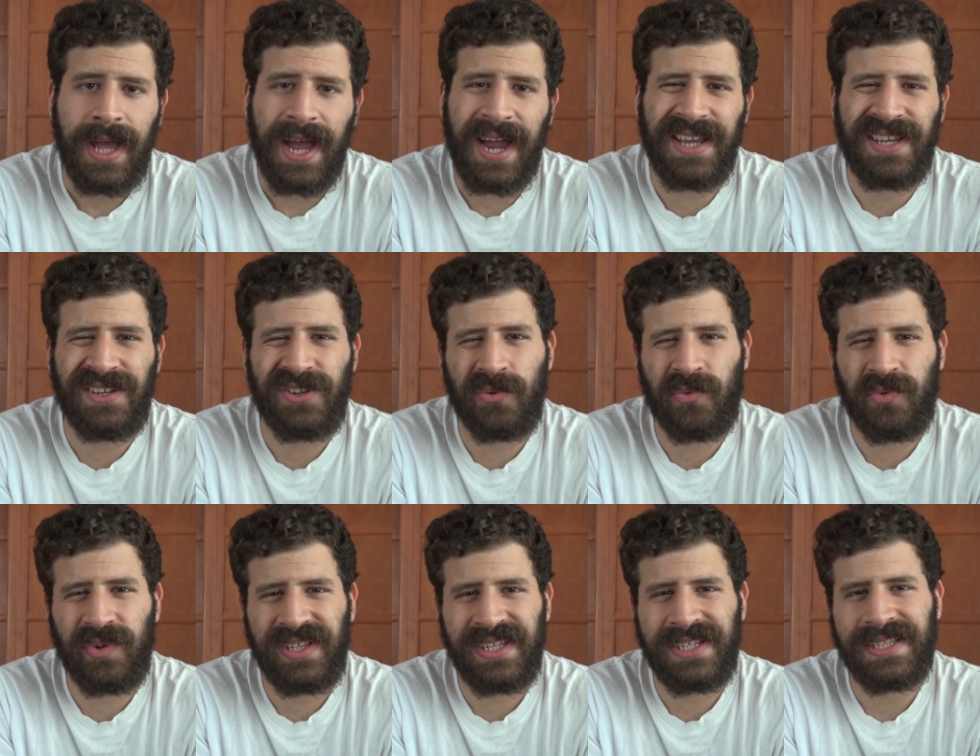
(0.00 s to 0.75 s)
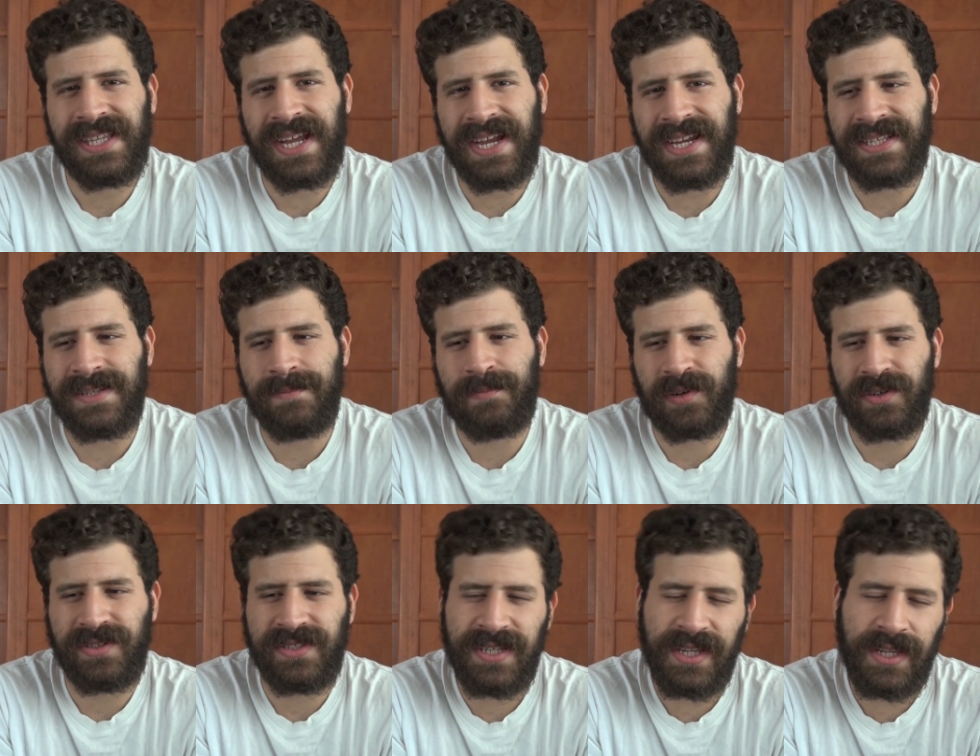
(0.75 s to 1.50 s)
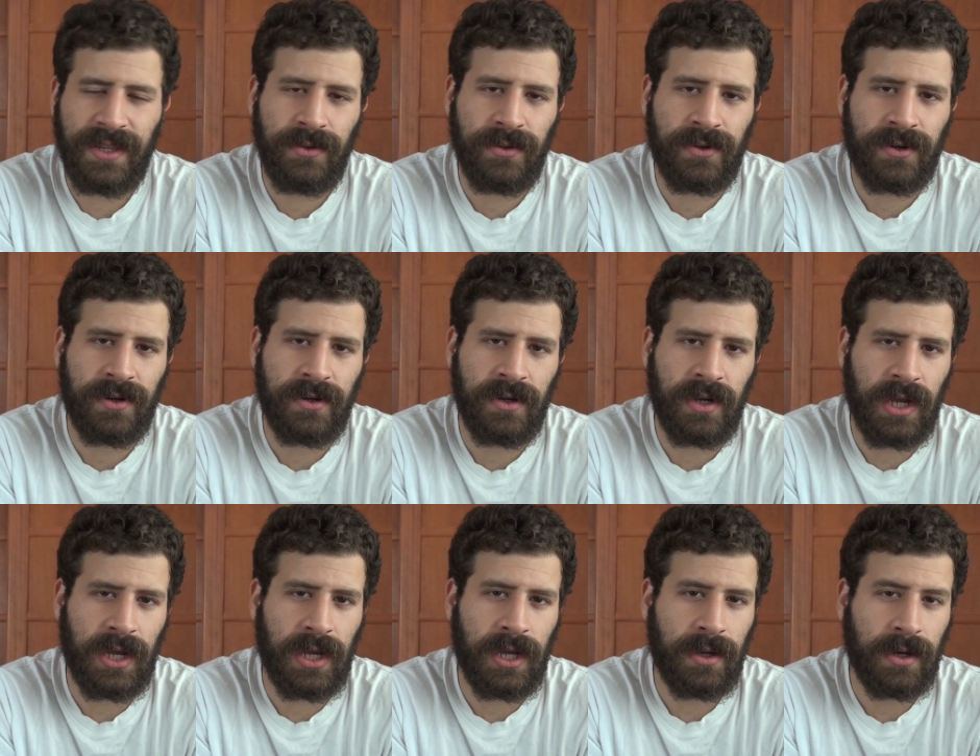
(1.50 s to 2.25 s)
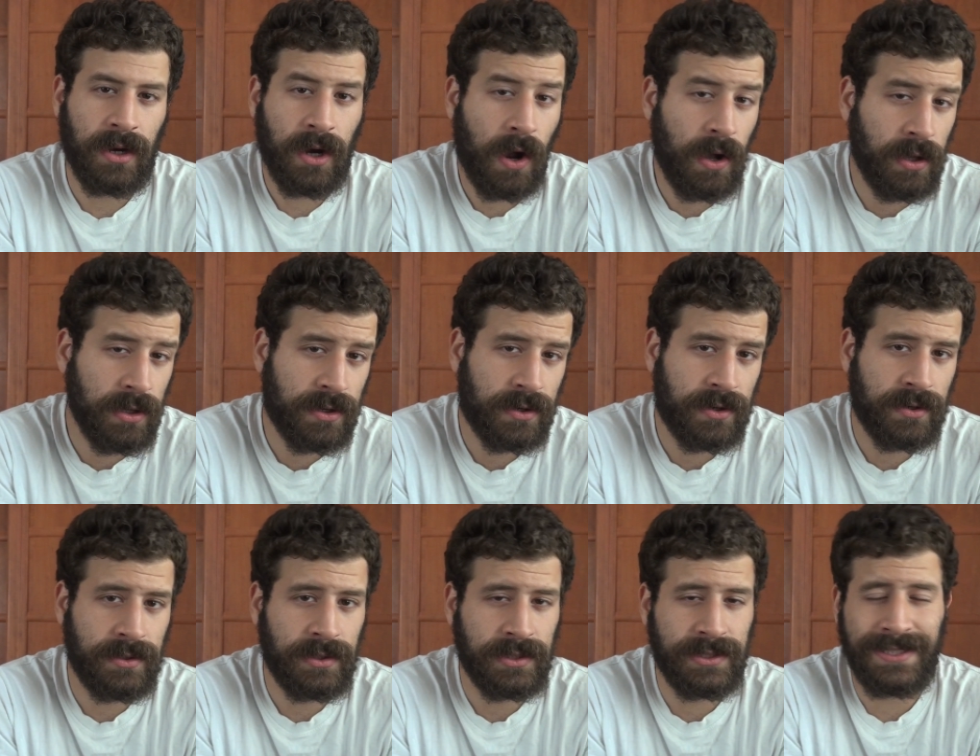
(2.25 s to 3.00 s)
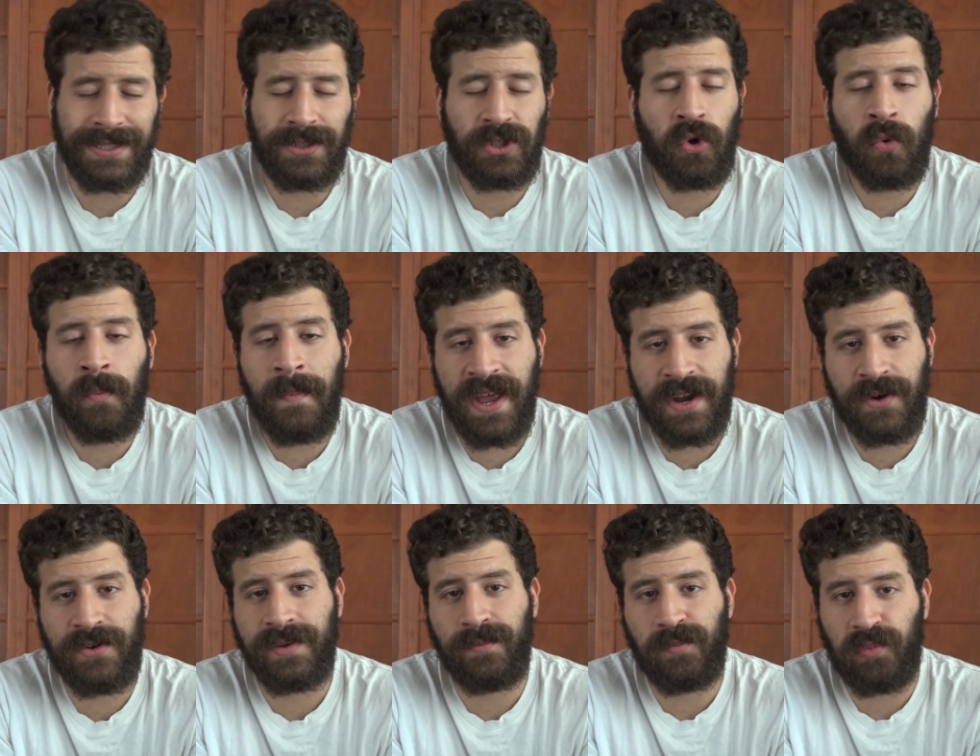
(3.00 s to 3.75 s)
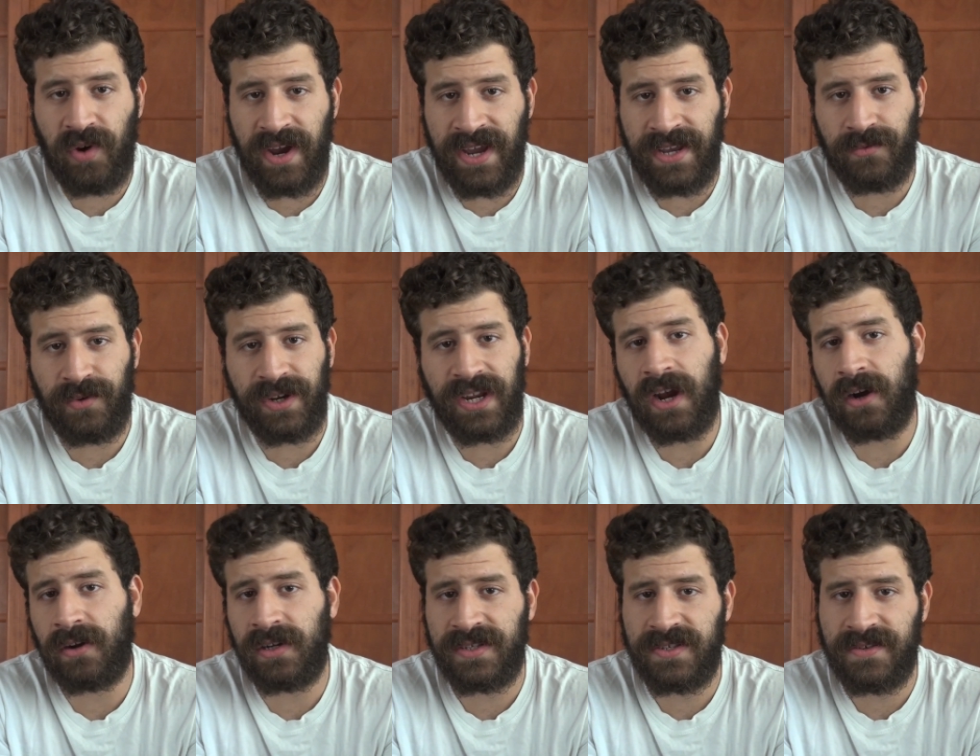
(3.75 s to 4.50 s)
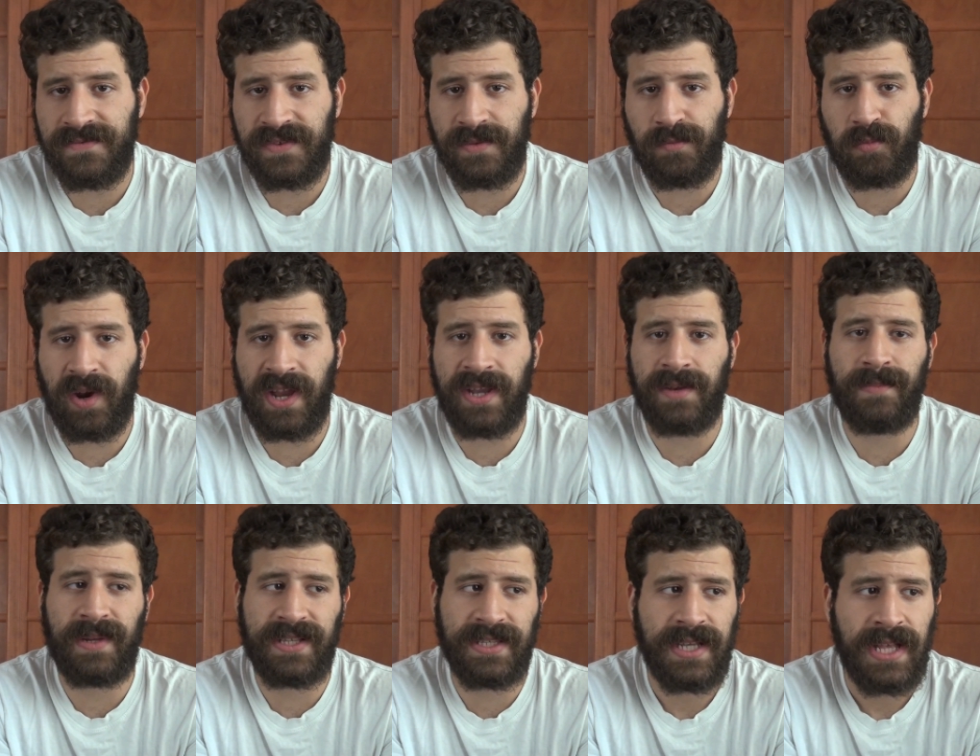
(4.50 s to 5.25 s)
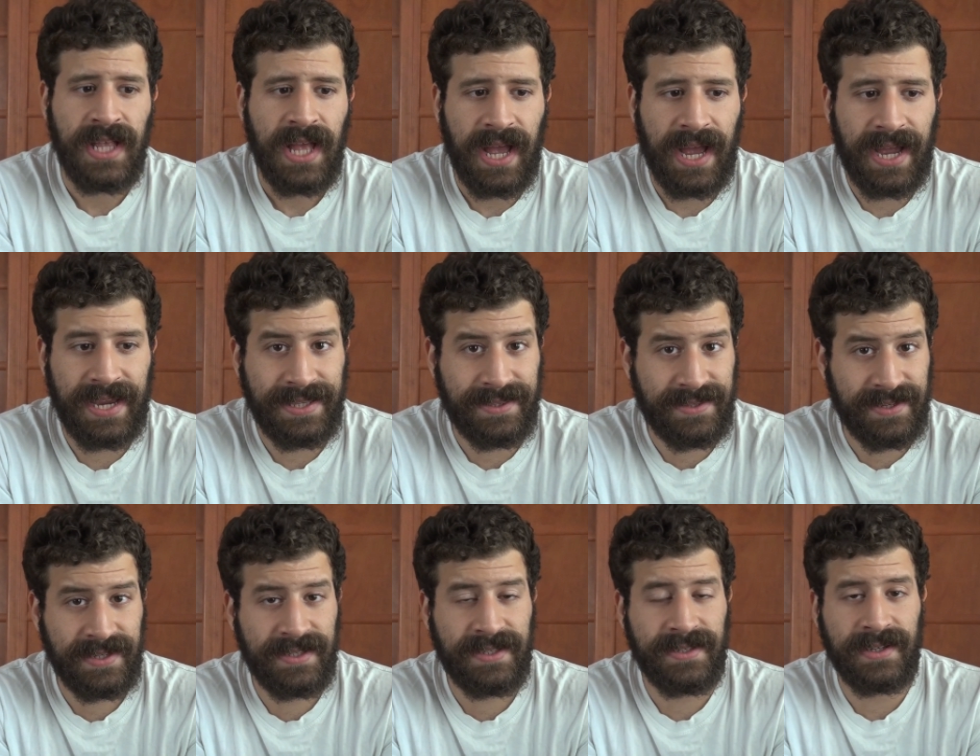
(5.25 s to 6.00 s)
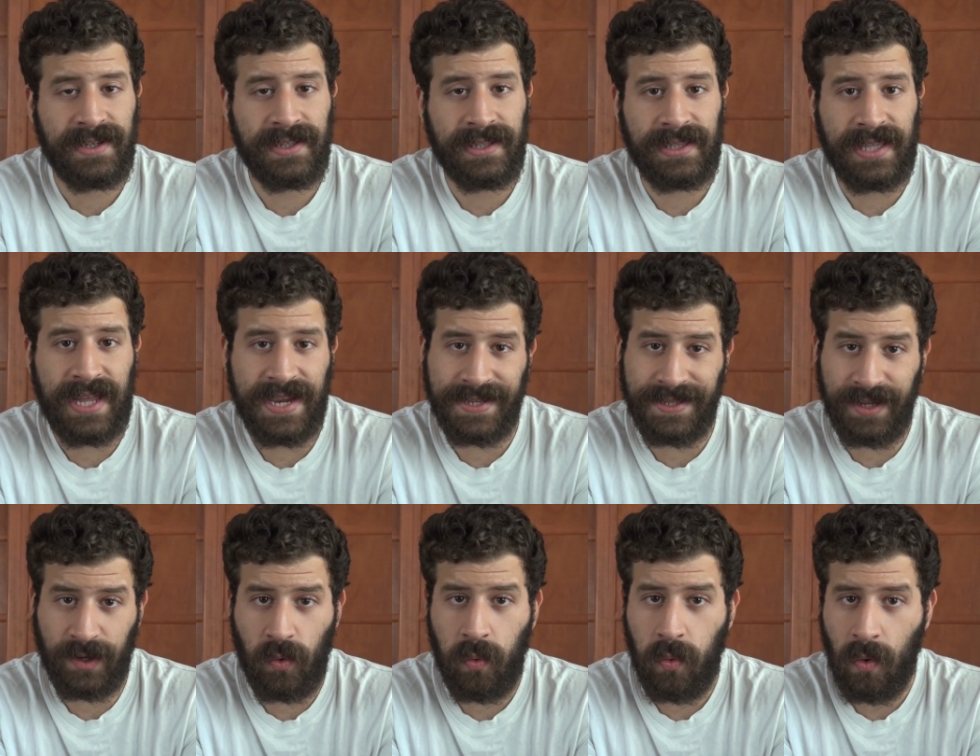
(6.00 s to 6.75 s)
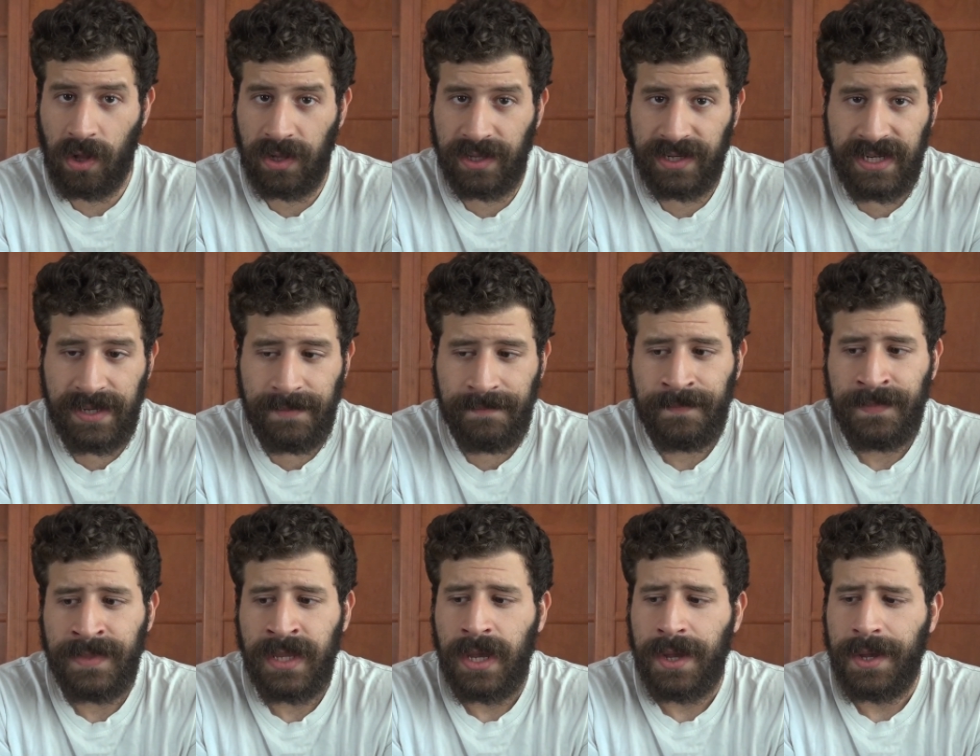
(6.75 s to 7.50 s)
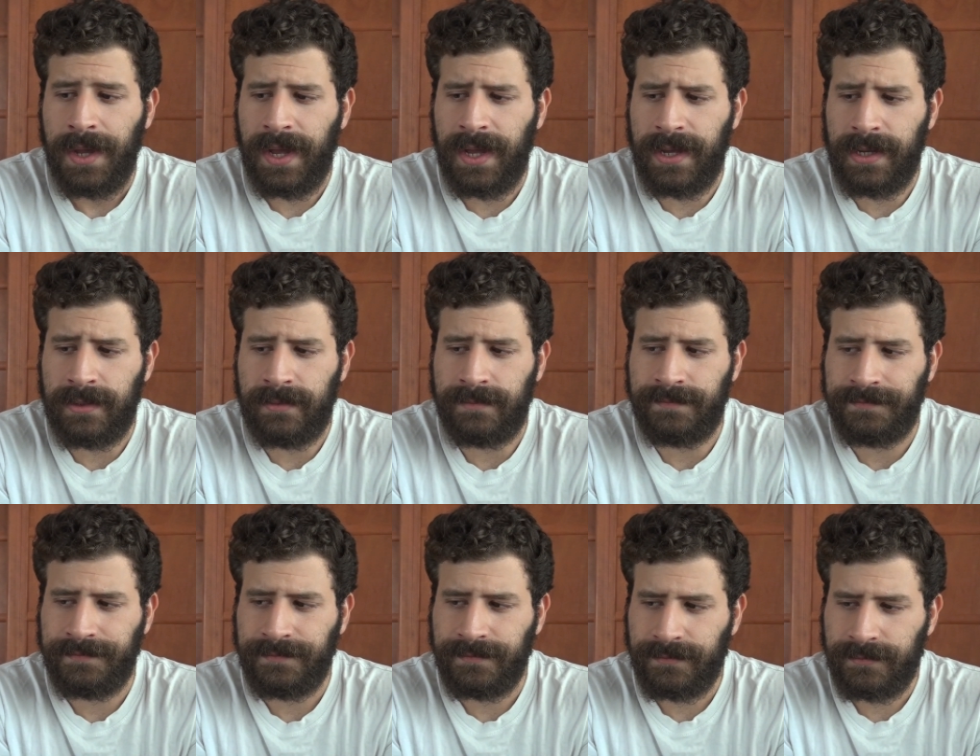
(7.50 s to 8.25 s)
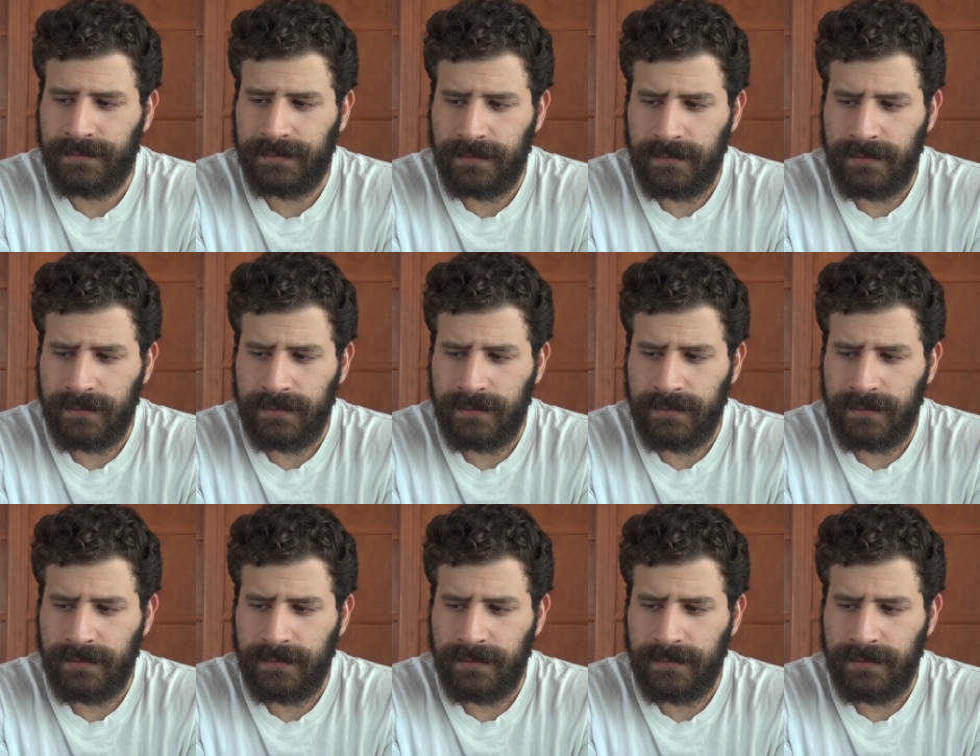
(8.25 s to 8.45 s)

I don't really like the particular uh, color, no matter the brand, regardless of the brand, but I did uh, like the quality. Um,